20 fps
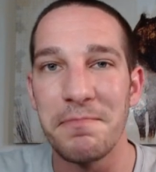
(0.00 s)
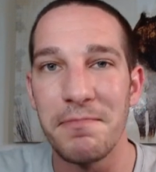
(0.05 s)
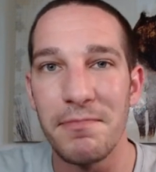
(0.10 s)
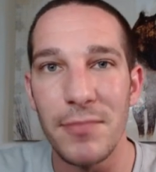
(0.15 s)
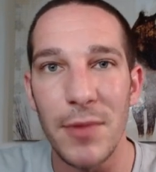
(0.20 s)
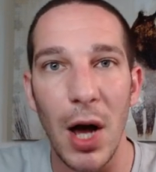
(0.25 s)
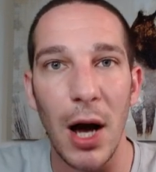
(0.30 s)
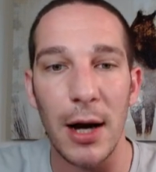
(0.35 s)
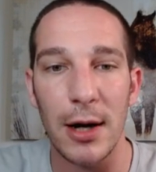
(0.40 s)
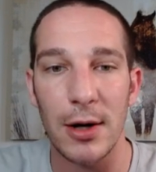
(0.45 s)

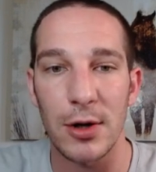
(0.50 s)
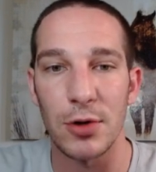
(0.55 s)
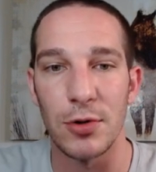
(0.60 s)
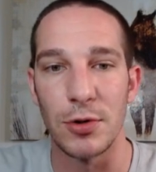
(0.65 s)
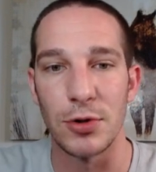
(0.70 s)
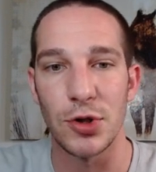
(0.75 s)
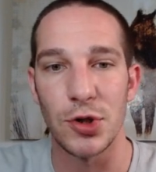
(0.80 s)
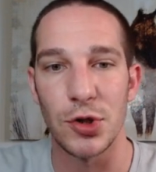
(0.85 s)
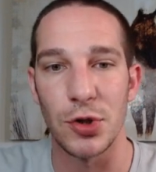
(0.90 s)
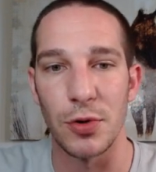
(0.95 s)
Not
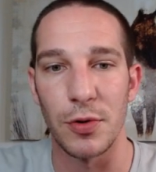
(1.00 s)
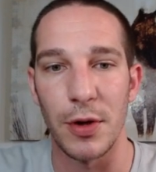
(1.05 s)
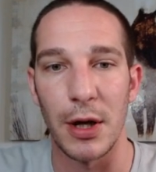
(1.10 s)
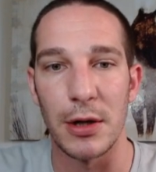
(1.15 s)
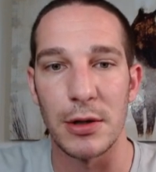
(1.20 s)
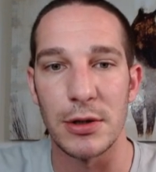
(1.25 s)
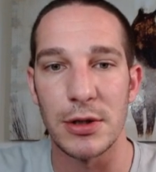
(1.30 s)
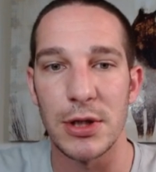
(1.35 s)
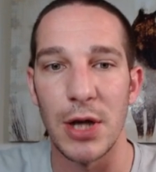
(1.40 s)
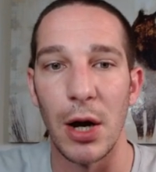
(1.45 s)
crucial
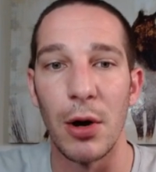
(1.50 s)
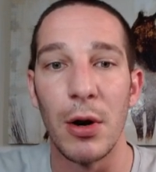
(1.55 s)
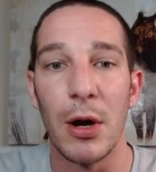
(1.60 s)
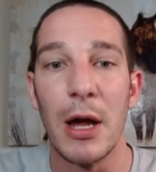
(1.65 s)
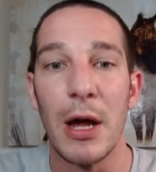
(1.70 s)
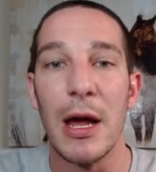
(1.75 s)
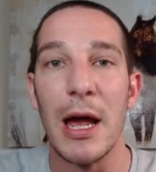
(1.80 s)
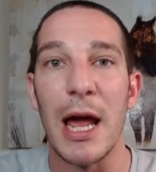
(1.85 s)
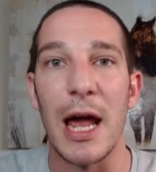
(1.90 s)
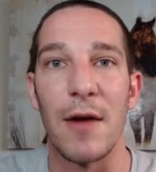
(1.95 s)
though. So
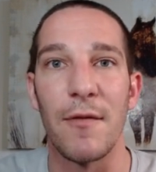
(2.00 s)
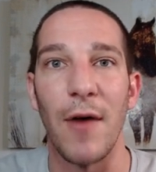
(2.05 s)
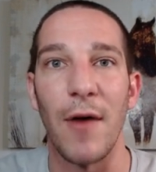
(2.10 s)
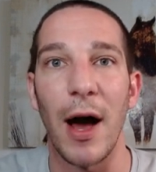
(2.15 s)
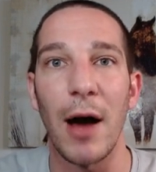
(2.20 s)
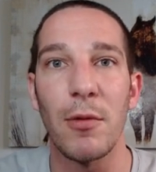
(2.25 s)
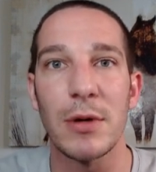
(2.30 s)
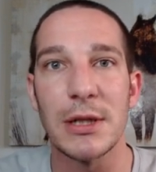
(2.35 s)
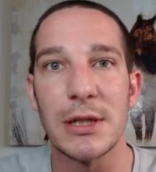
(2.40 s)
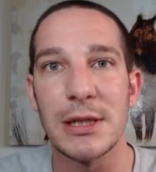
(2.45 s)
if
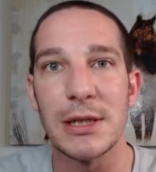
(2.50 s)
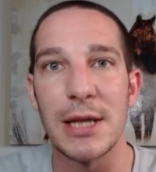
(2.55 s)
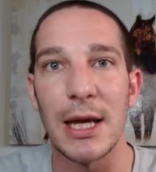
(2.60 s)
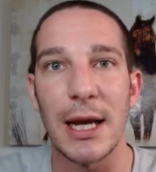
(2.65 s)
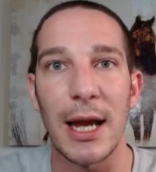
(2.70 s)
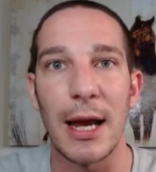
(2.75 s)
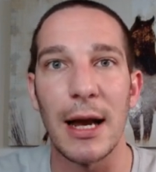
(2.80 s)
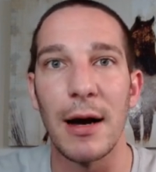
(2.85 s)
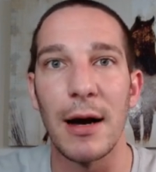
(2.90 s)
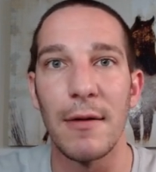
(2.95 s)
I was
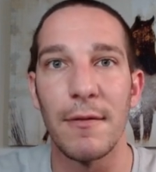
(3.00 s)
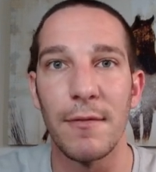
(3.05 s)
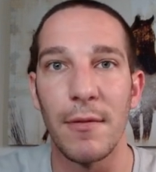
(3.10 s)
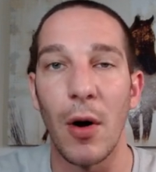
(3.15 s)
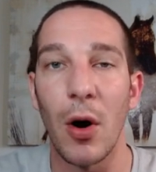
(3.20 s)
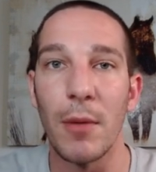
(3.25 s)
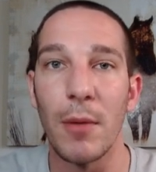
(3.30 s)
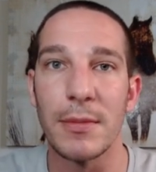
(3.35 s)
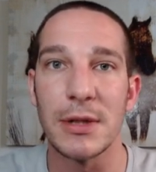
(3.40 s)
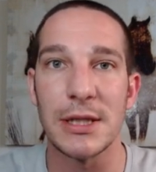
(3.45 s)
thinking of
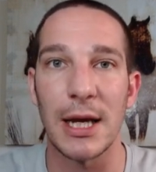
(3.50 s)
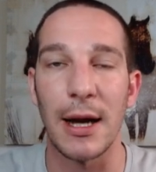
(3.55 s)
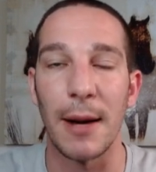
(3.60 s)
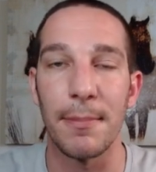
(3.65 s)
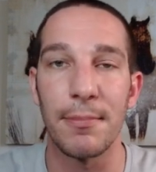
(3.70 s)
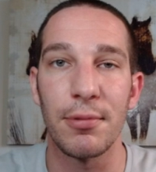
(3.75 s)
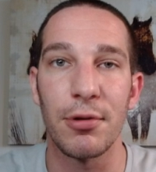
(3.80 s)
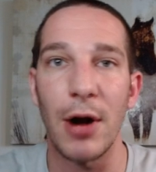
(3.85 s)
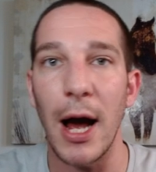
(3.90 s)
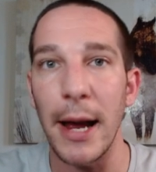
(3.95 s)
almost like a
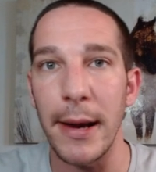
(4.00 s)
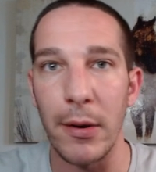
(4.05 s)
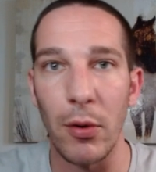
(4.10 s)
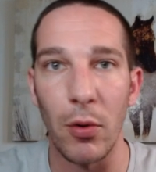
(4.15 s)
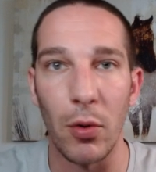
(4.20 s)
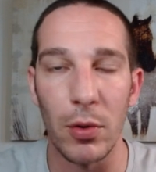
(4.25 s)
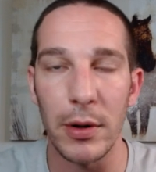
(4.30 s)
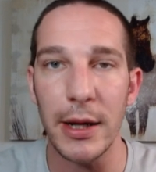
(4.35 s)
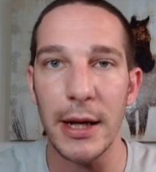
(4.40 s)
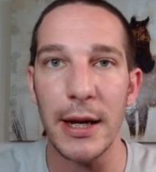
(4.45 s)

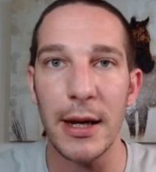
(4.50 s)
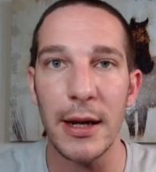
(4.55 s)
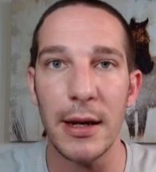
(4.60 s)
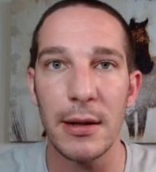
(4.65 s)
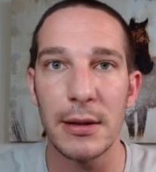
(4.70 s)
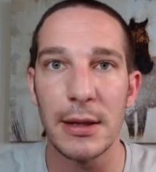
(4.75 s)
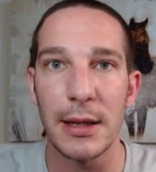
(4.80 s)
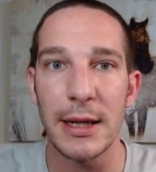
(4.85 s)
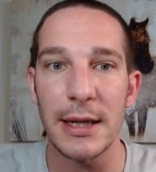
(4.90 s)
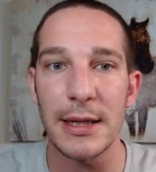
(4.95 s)

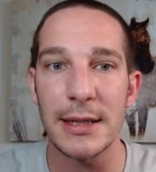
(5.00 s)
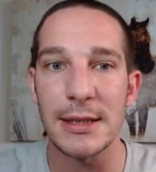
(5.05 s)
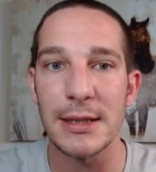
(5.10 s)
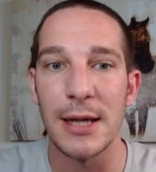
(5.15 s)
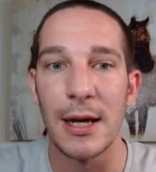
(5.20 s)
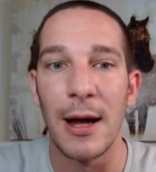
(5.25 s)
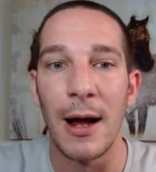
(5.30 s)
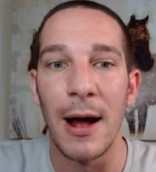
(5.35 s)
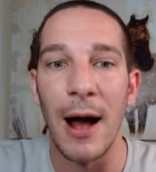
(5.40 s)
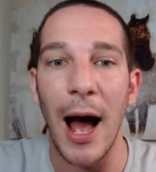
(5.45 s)
priority
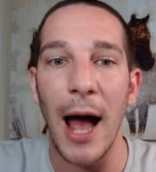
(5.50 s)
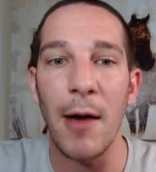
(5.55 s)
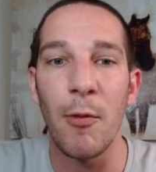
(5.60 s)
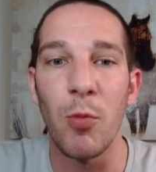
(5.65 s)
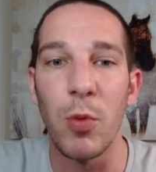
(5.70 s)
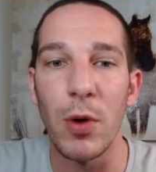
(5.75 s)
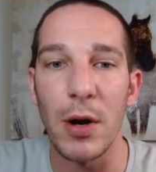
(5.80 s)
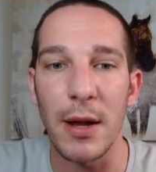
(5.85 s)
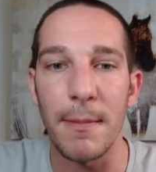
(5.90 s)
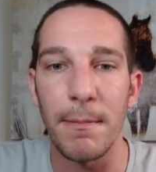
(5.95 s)
list, I
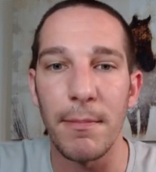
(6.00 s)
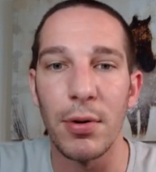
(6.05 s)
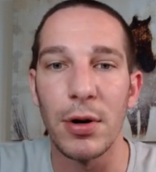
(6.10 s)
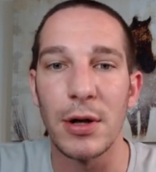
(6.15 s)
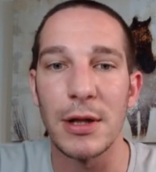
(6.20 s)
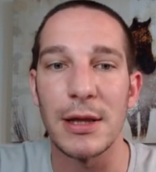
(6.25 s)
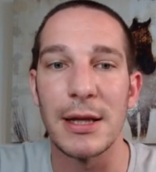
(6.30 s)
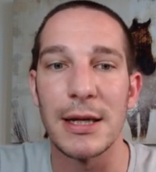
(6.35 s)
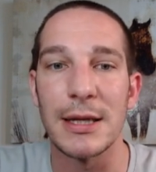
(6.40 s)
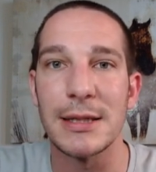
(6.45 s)
wouldn't
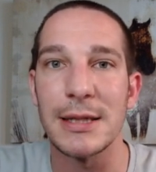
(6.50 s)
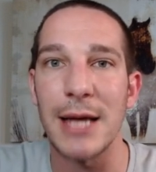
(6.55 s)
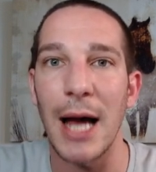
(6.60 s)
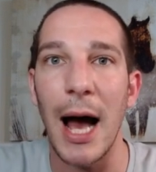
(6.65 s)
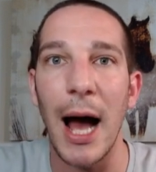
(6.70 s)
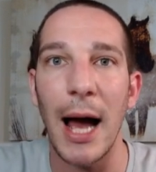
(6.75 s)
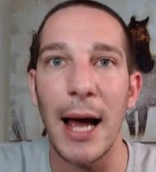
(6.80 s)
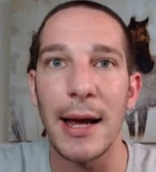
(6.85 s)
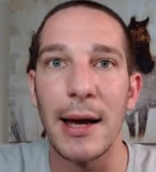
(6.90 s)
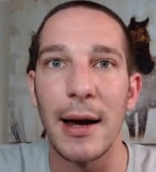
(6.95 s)
put this
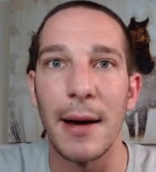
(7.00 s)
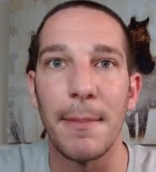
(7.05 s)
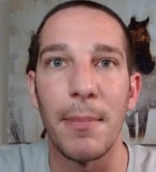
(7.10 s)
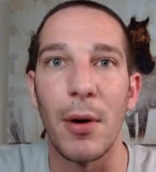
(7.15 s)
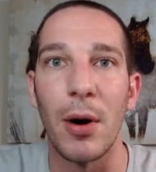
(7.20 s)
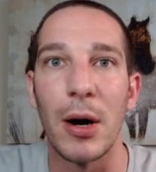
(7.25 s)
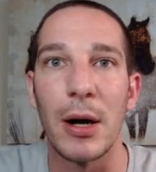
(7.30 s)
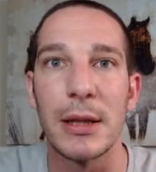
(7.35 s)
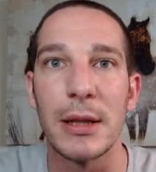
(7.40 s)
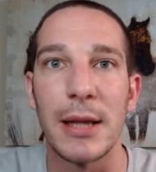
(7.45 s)
high up
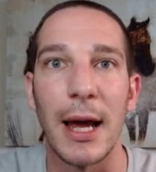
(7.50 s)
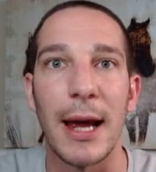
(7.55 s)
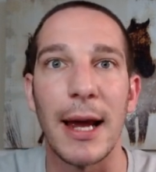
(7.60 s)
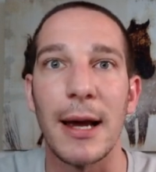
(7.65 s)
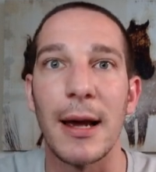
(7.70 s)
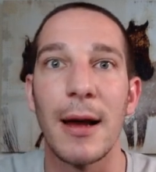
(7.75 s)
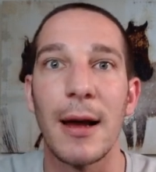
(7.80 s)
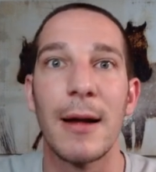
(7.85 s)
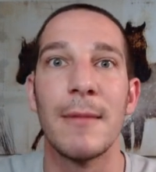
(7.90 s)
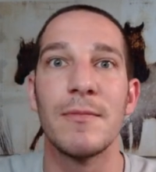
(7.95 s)
on
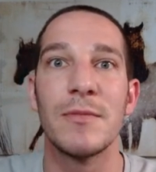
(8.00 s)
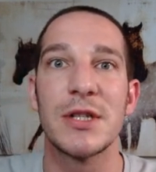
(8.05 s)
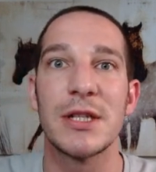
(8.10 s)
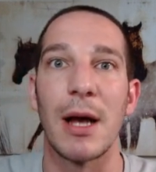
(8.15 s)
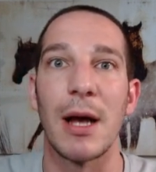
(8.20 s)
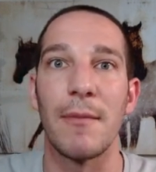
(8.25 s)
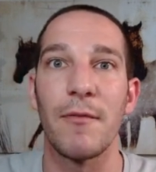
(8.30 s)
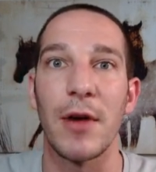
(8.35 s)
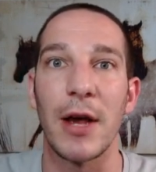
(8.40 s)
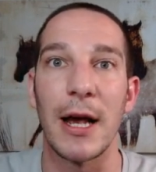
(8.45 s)
like
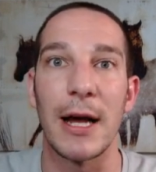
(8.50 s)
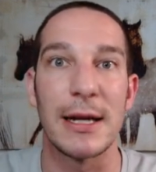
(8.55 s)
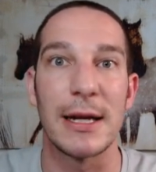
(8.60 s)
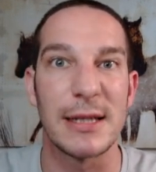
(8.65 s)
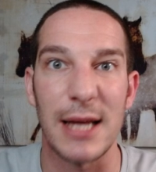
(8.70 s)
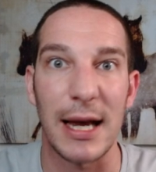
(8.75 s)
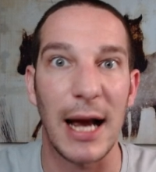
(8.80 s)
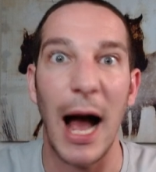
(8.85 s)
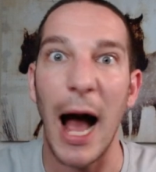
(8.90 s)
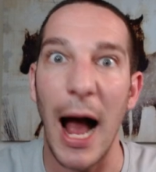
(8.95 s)
something
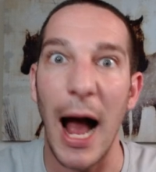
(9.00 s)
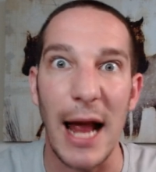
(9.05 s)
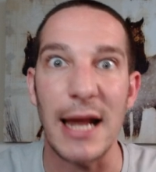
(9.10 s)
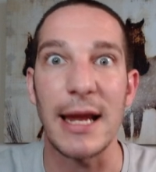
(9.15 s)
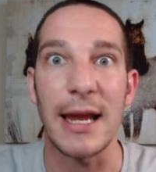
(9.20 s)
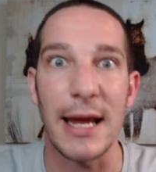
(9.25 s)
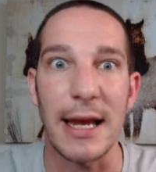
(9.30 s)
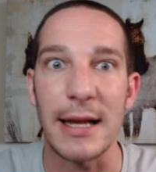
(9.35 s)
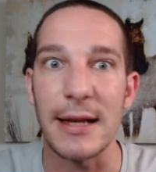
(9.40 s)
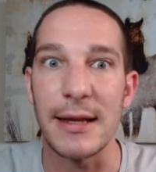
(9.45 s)
as like, I
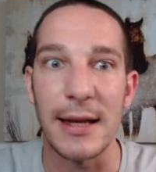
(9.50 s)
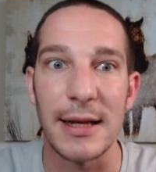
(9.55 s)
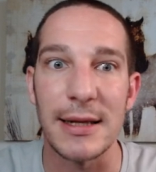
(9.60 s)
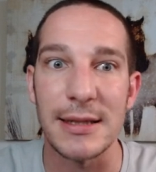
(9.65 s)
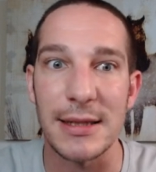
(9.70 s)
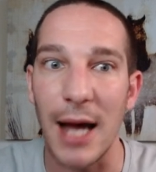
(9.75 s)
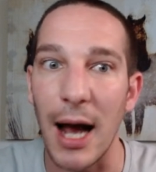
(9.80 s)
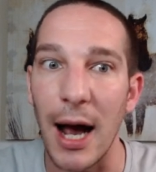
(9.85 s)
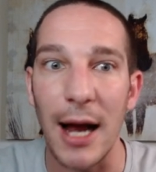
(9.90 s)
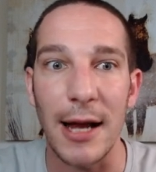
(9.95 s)
need
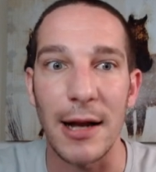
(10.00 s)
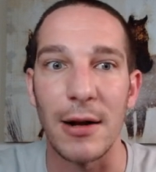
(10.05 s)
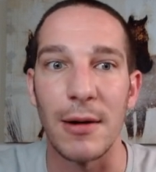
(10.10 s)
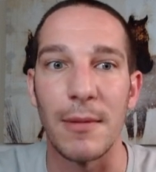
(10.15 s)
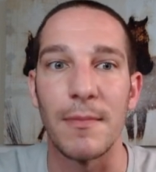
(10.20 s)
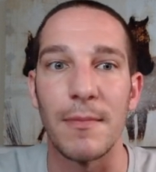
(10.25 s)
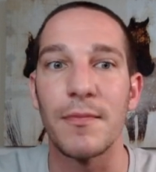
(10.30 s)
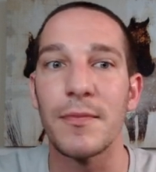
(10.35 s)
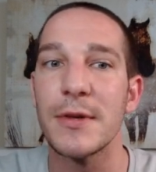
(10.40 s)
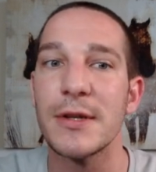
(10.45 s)
this
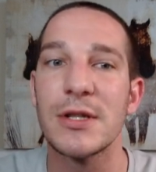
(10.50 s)
item.